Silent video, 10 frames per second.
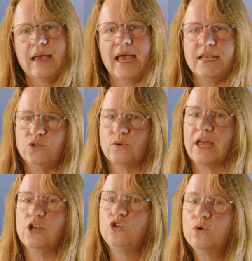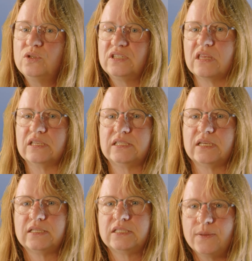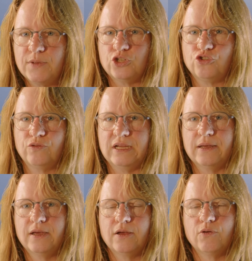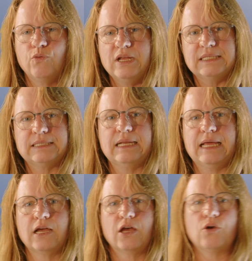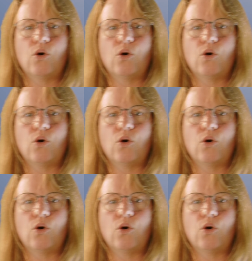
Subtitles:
And you can use this symmetry reasoning in